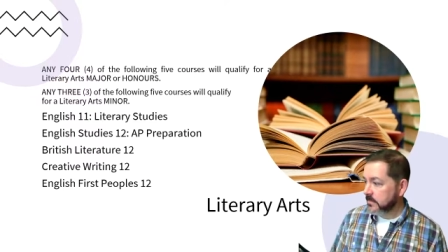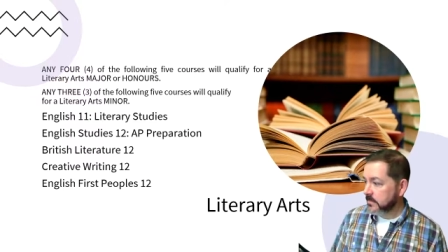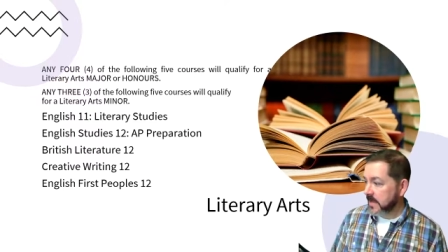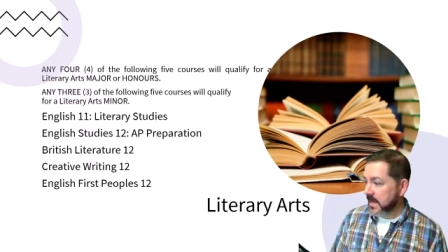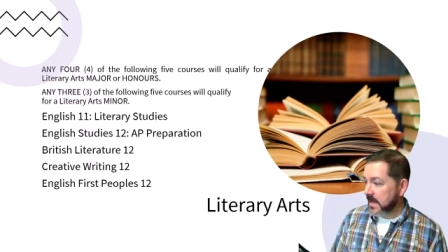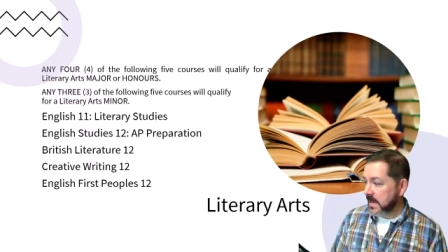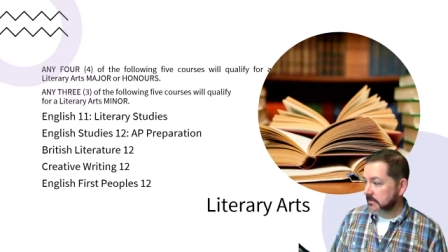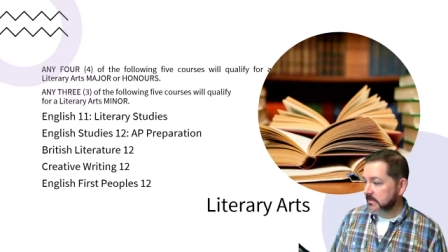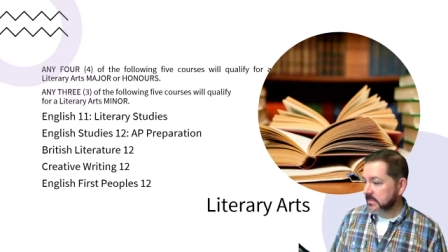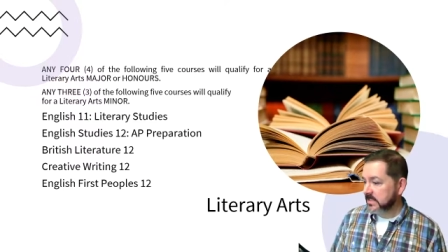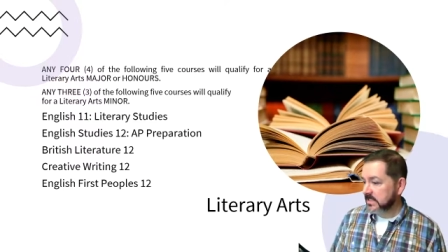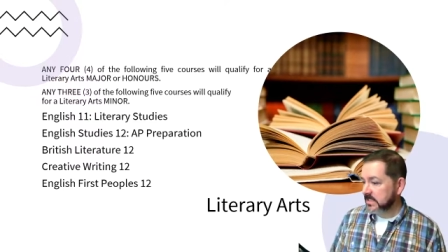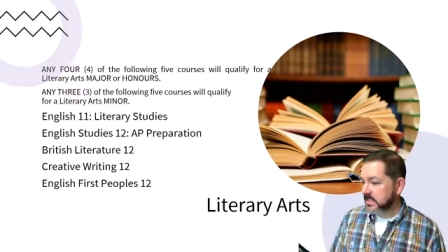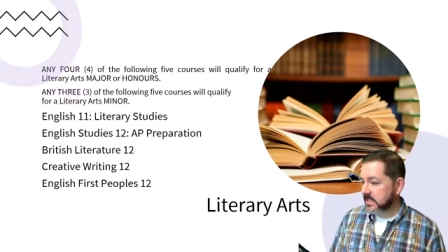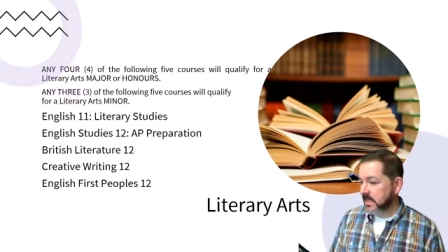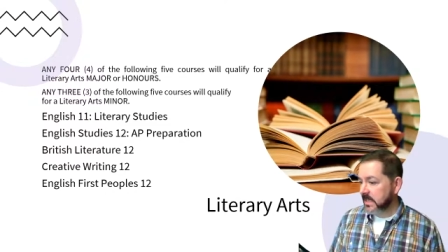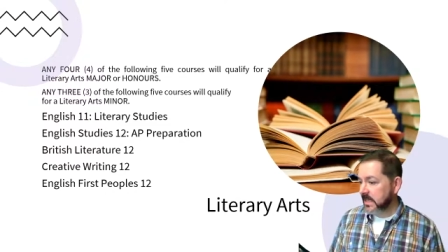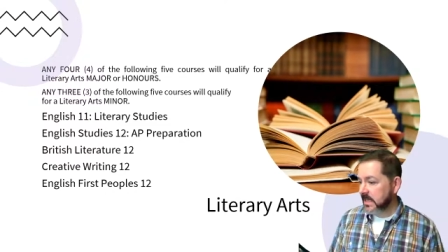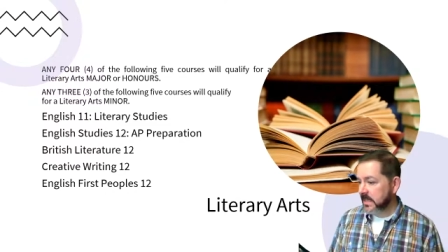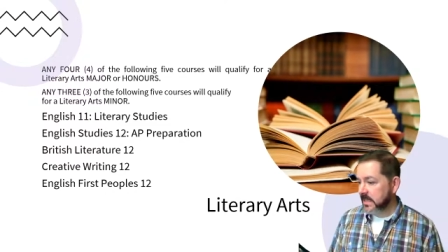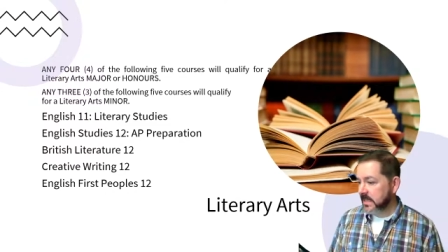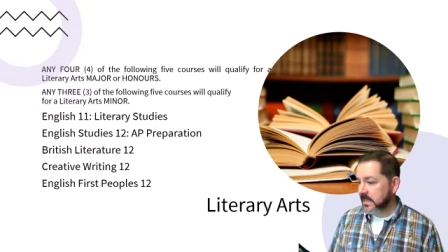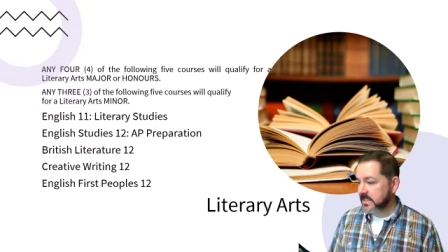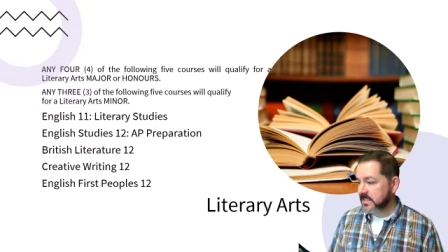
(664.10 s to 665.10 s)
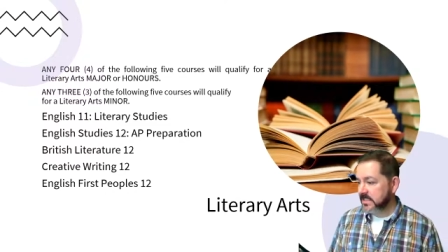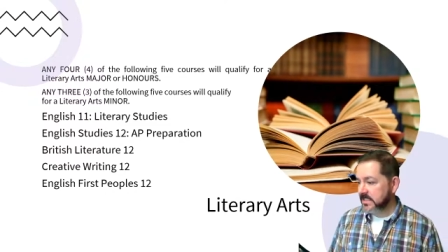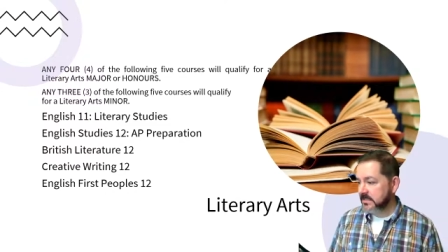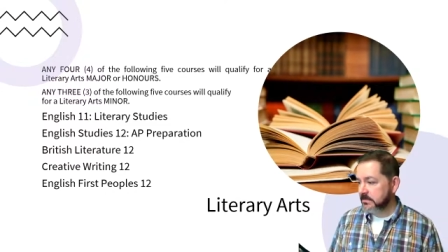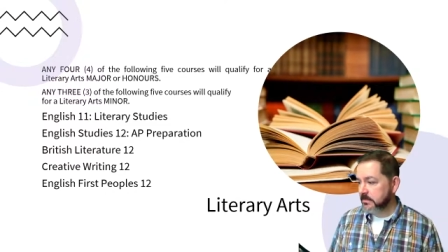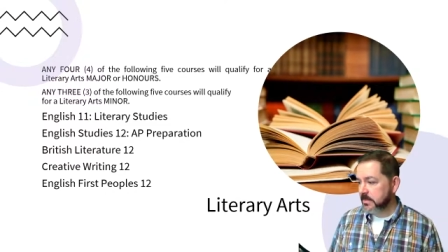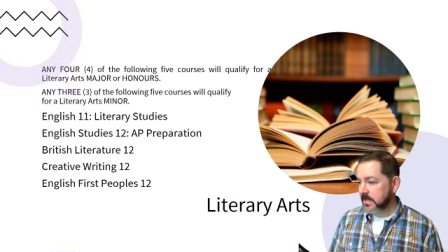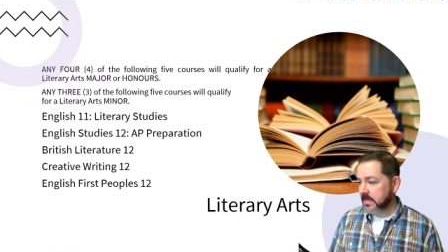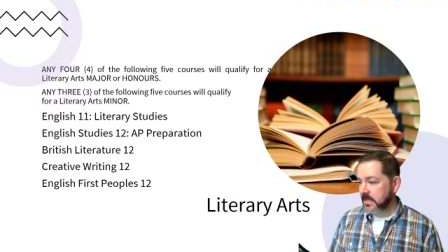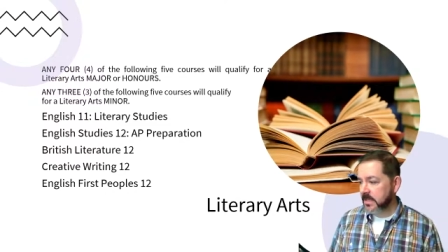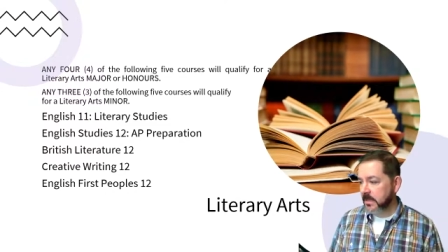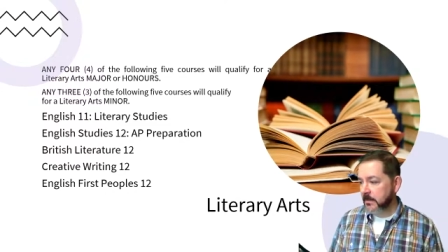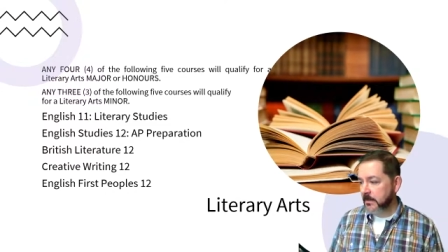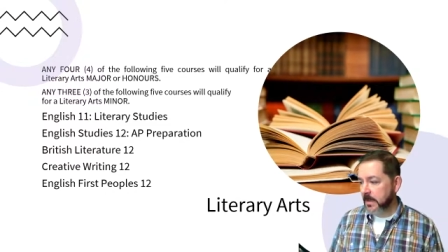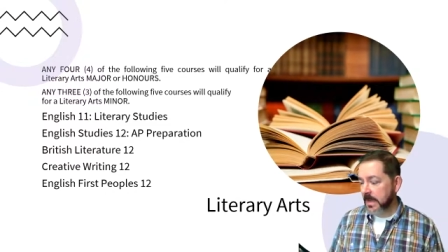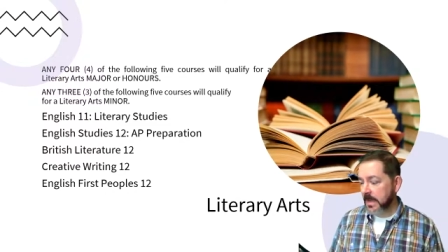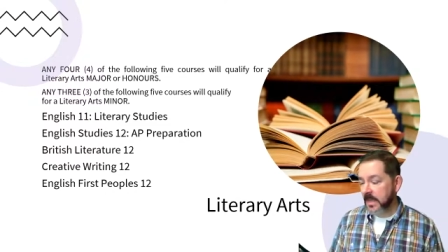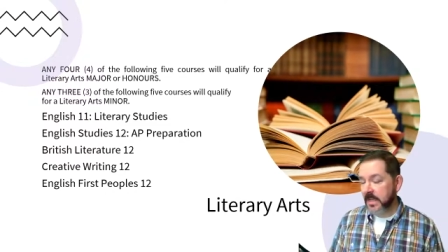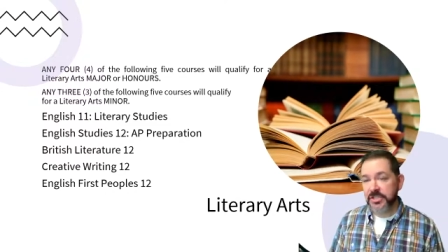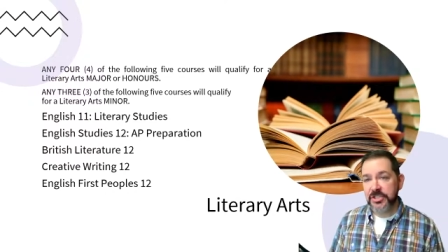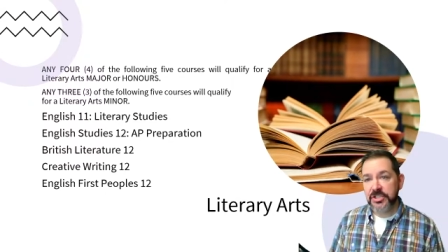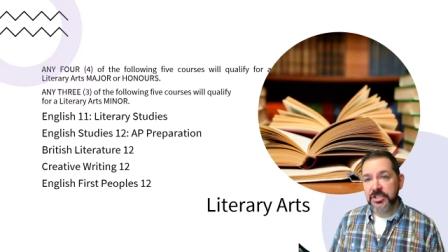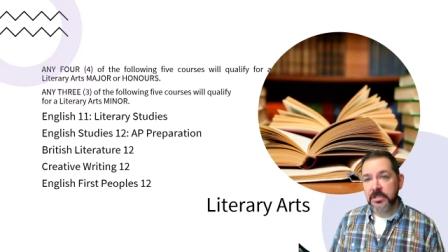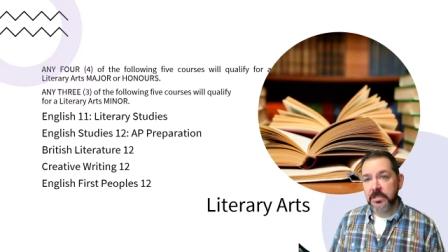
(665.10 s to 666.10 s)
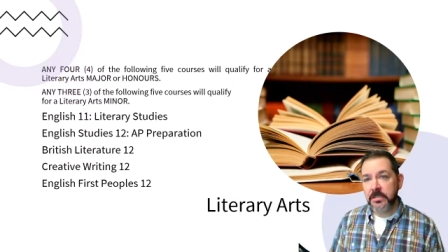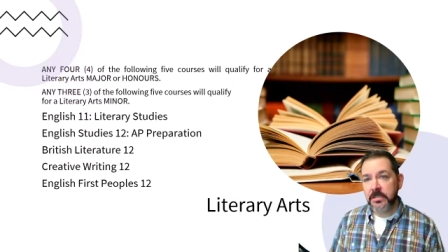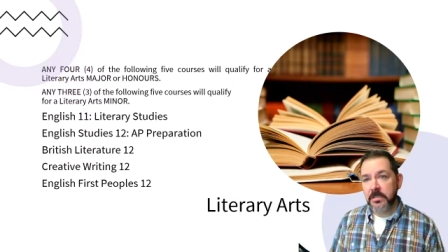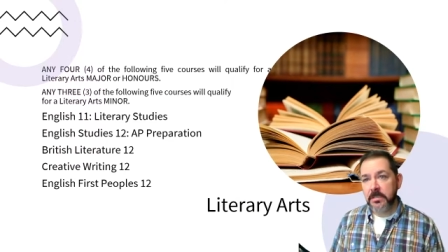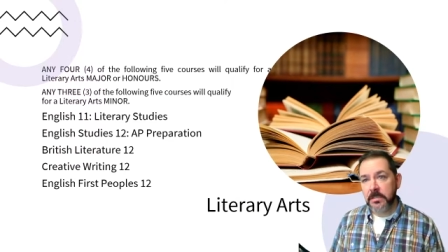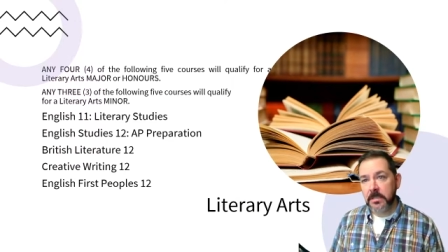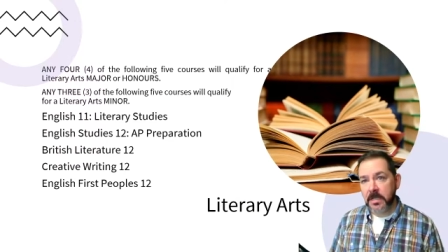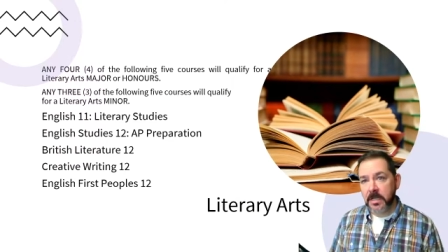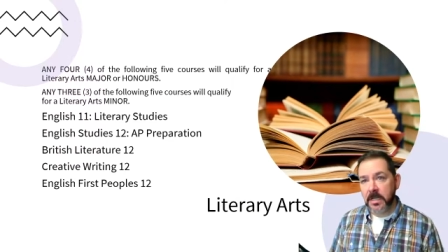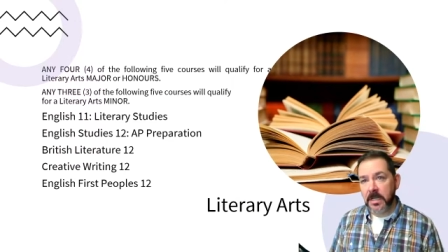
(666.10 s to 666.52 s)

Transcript: perhaps uh, this has been a passion.